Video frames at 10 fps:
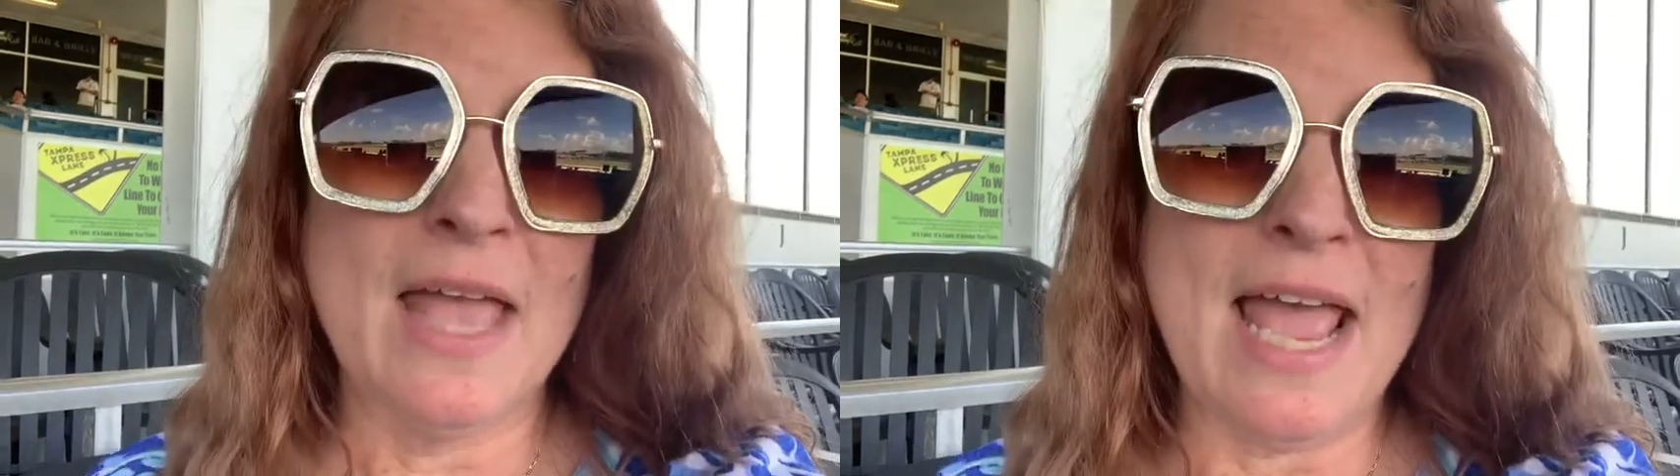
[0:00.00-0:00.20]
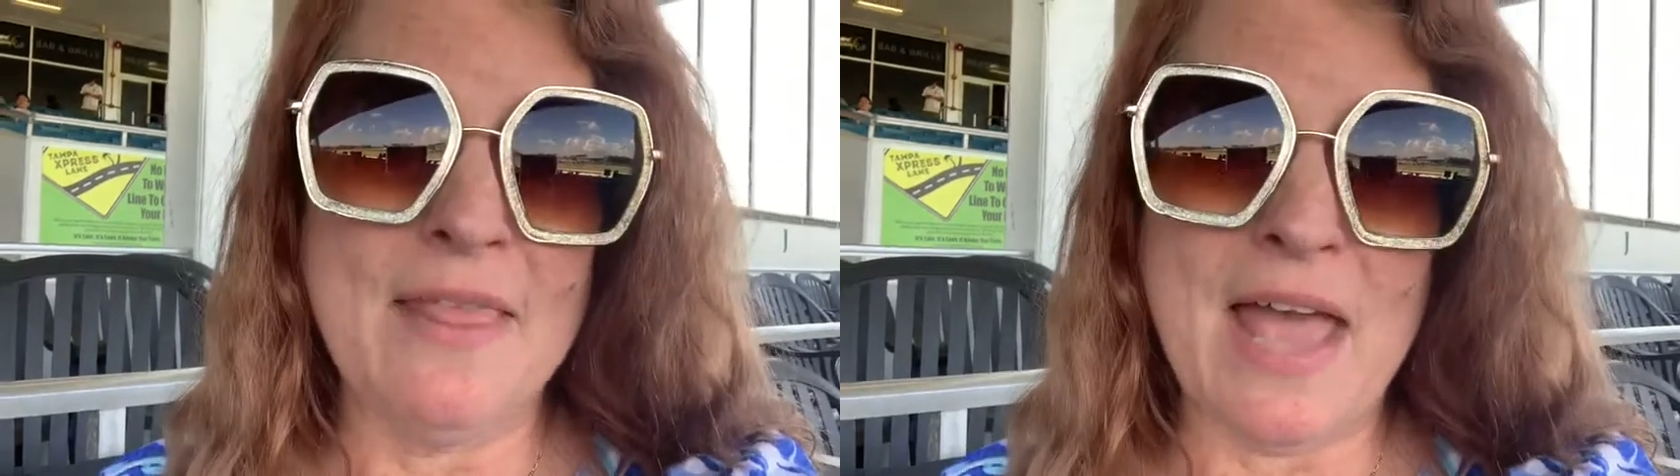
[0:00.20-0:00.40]

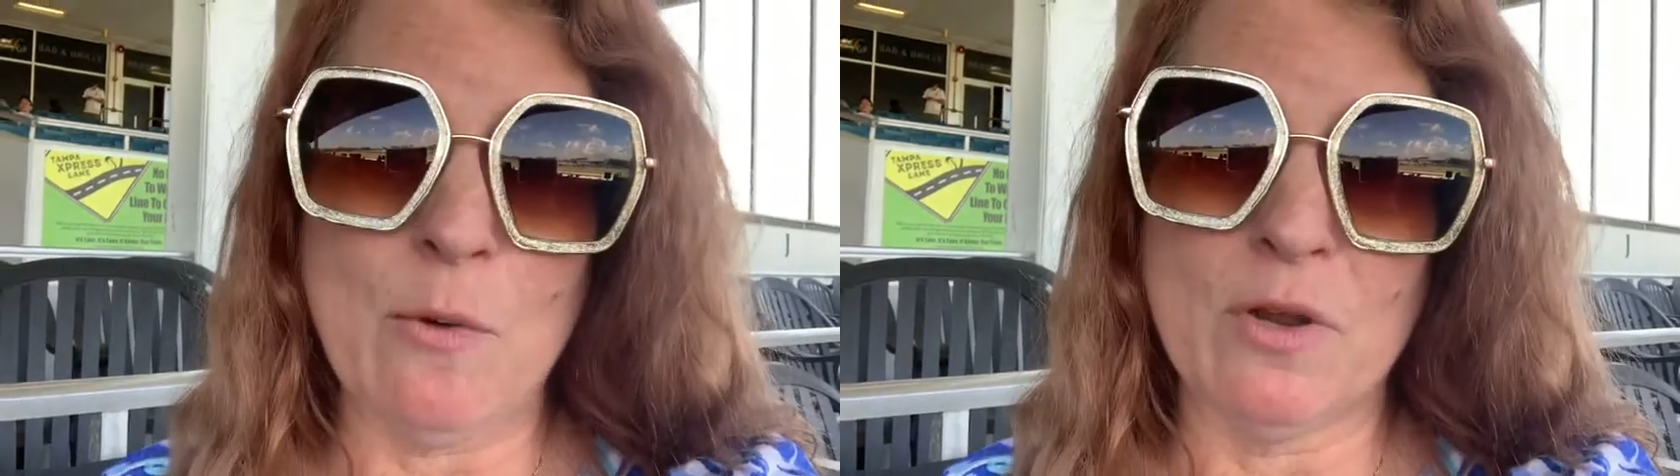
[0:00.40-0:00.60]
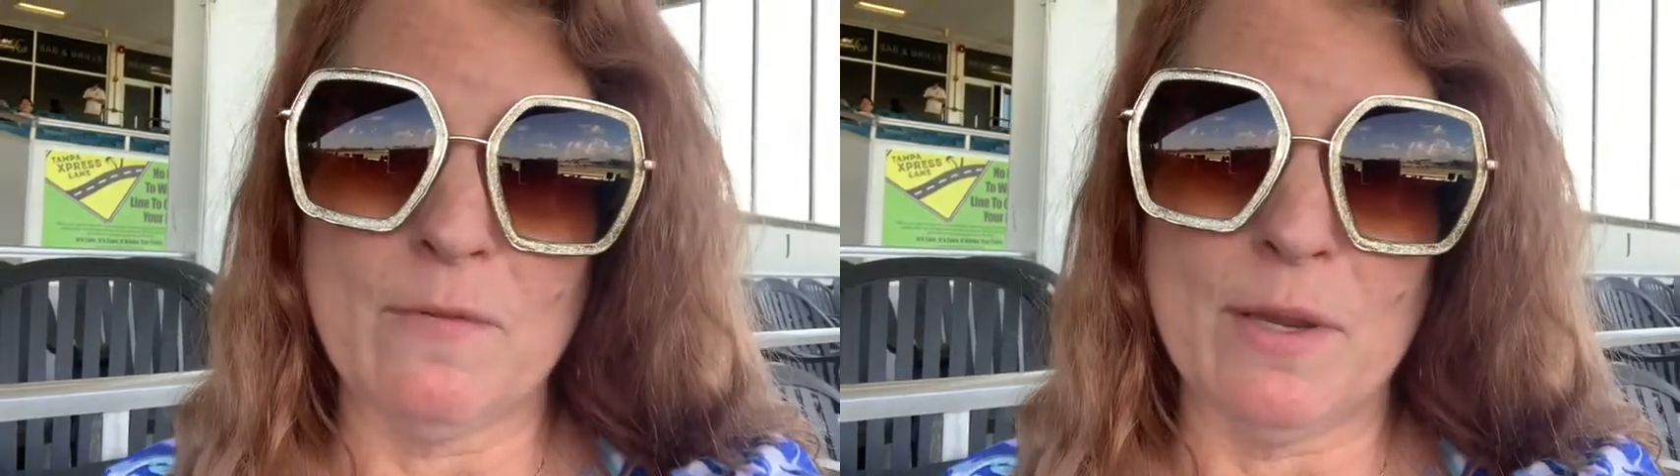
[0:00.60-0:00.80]
and
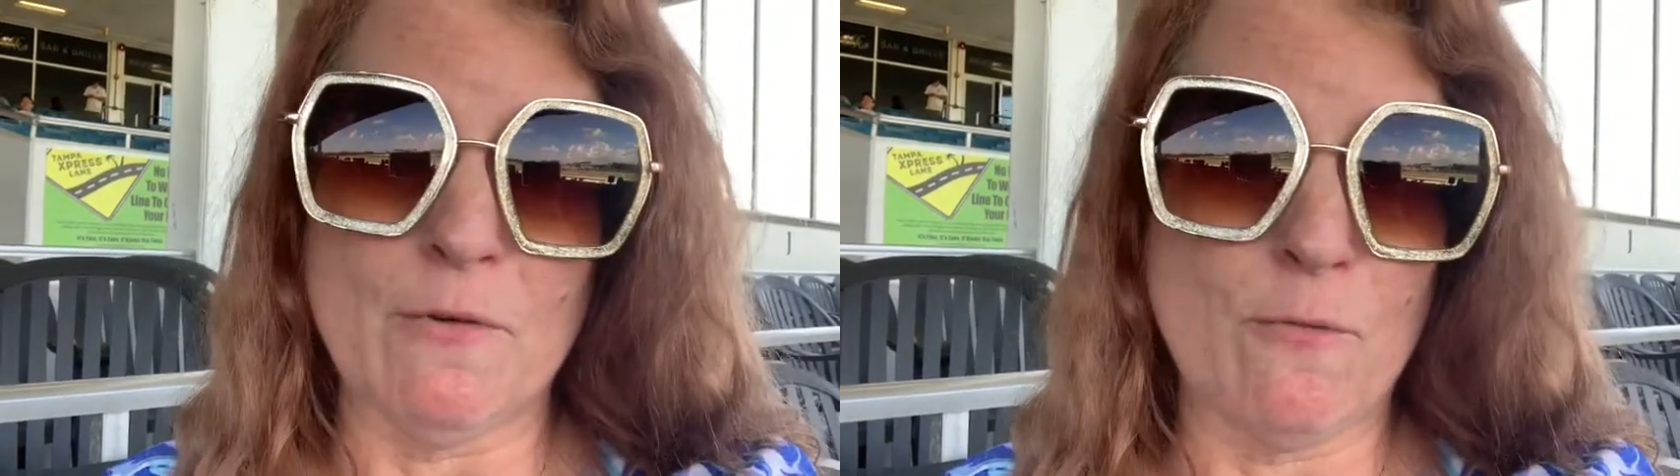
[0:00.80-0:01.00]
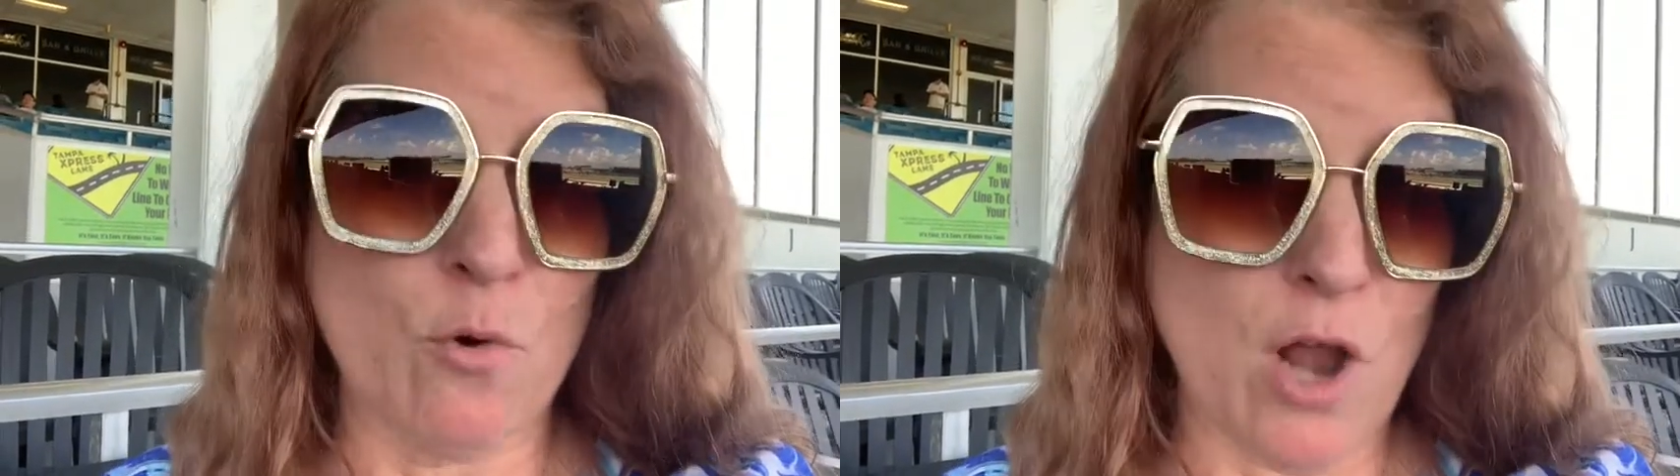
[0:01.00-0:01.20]
that would have been
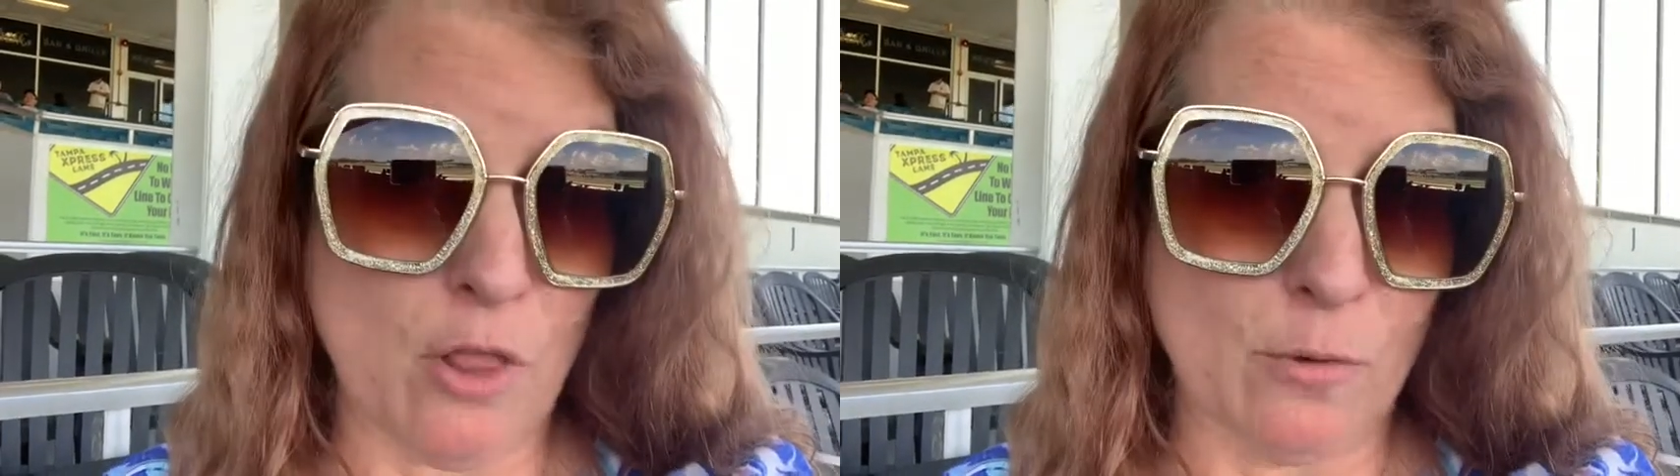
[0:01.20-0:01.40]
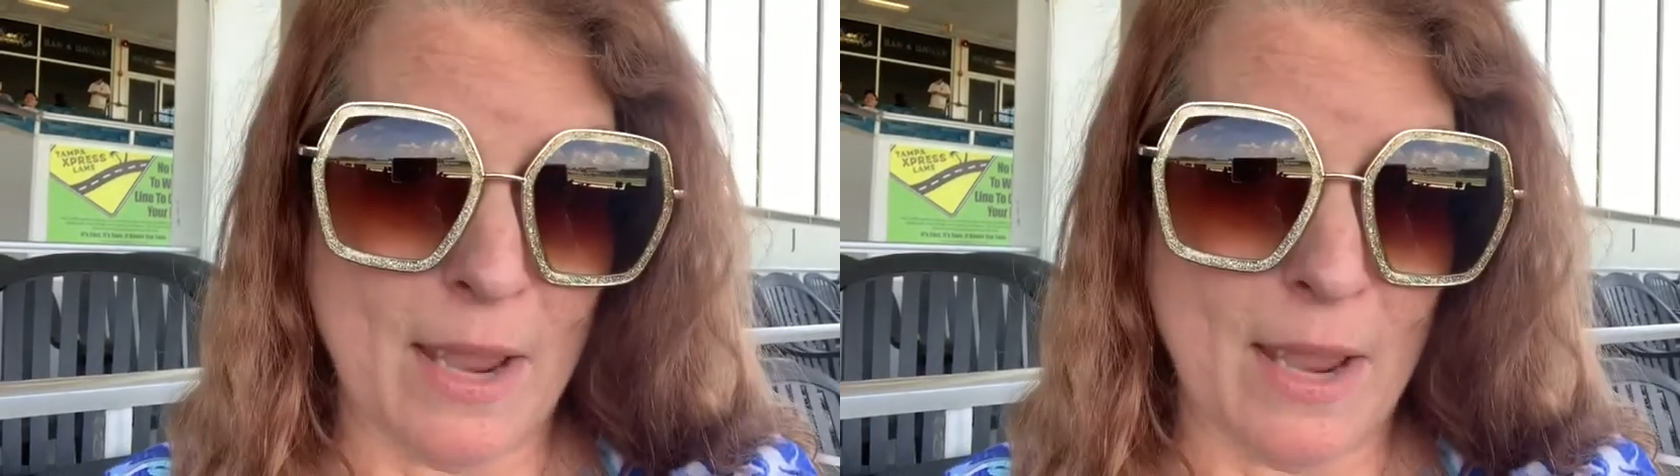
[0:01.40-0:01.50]
a $4